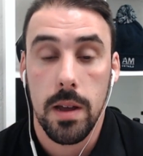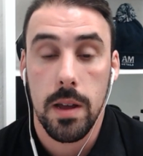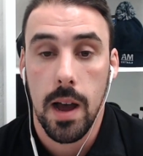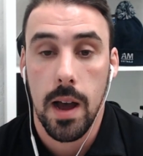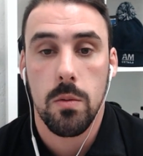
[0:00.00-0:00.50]
if
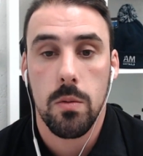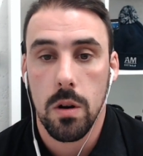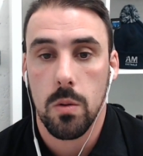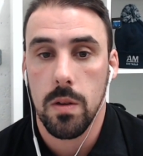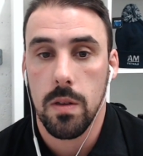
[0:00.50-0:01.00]
you're wanting to
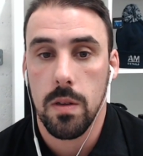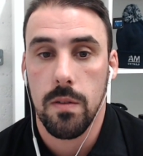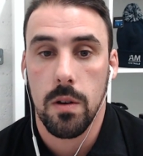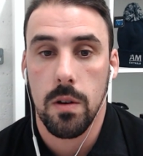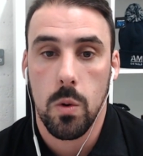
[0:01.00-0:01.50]
get the nice
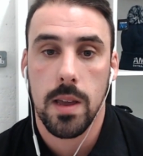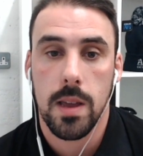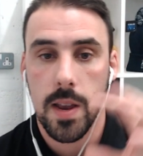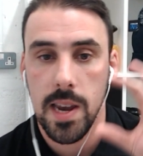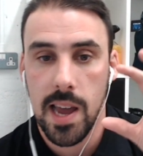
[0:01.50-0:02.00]

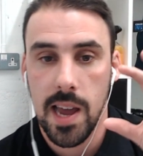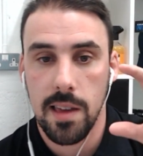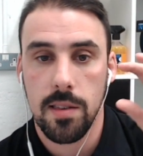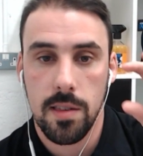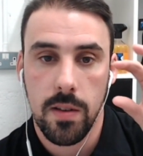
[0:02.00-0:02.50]
75, which is a
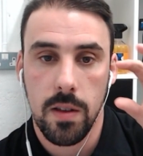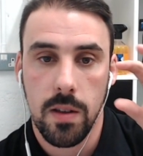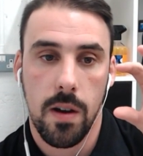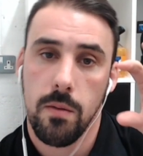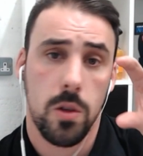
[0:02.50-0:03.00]
beautiful
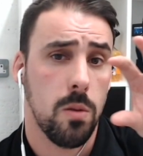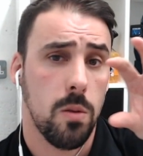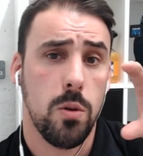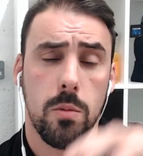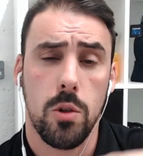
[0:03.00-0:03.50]
machine, great for
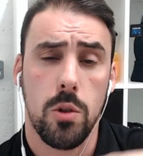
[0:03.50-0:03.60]
pillows,